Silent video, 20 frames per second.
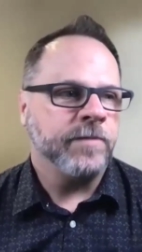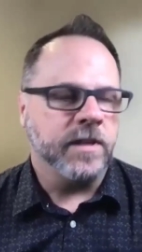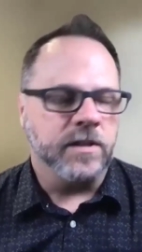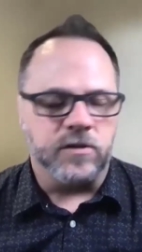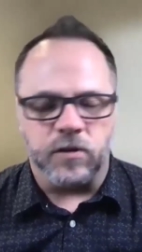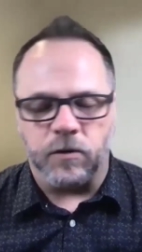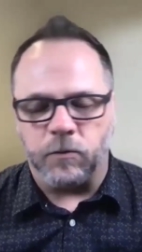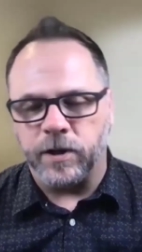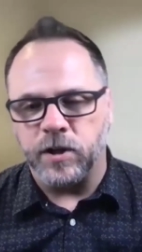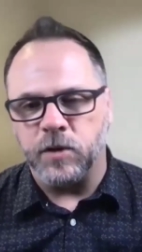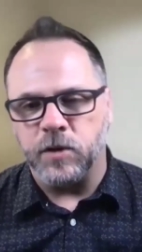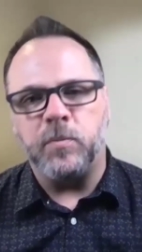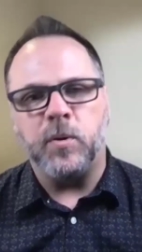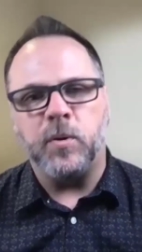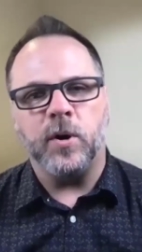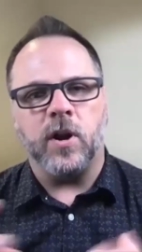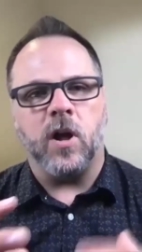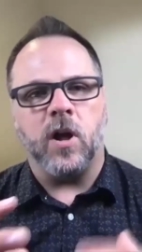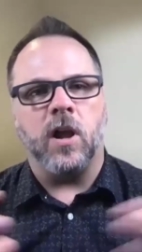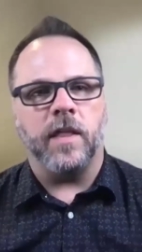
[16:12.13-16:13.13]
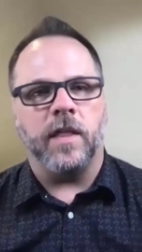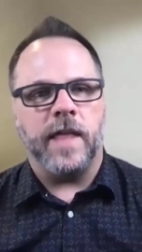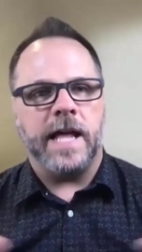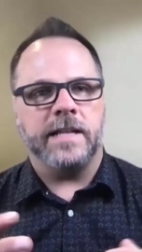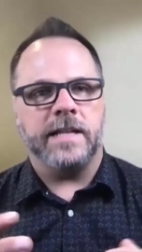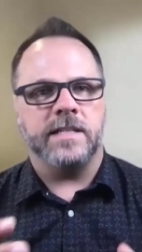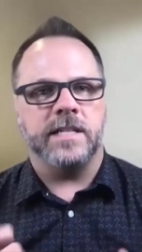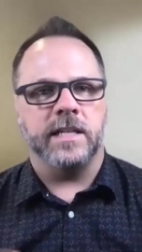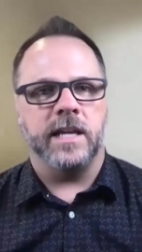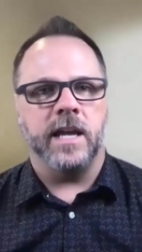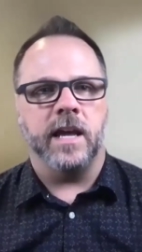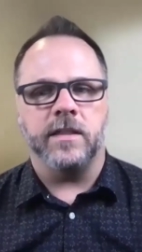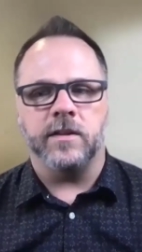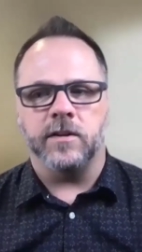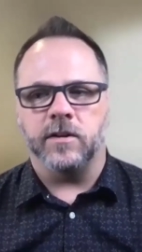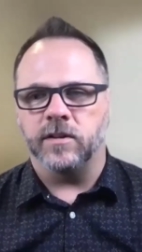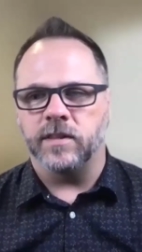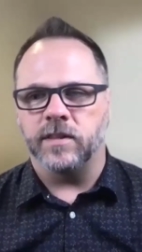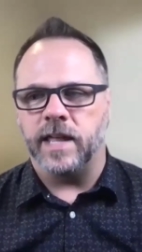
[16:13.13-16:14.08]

So when you put all of that together,